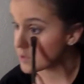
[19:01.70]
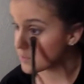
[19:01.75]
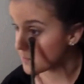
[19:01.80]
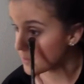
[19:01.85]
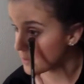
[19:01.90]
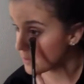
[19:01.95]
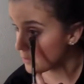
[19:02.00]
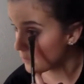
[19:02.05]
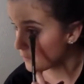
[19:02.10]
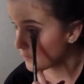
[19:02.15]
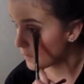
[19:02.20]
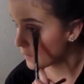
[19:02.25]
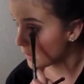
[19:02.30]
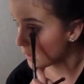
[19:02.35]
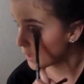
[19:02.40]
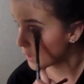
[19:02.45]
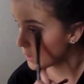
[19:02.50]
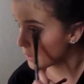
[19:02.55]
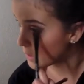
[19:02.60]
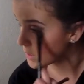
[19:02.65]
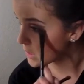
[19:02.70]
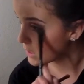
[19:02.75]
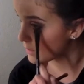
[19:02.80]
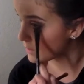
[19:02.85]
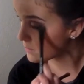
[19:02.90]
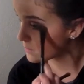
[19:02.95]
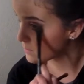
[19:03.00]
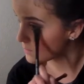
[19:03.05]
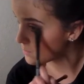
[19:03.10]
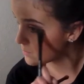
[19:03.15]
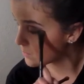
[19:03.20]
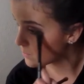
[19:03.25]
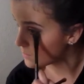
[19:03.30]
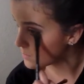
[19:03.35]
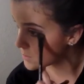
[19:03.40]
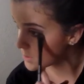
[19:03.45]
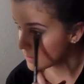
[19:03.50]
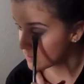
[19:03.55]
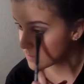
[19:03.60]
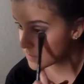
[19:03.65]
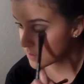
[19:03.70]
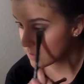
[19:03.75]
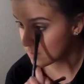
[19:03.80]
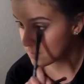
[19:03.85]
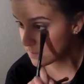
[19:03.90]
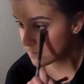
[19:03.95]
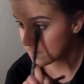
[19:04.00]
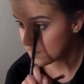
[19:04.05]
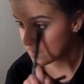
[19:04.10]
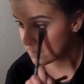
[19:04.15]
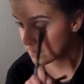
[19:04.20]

but you feel like you need a little something.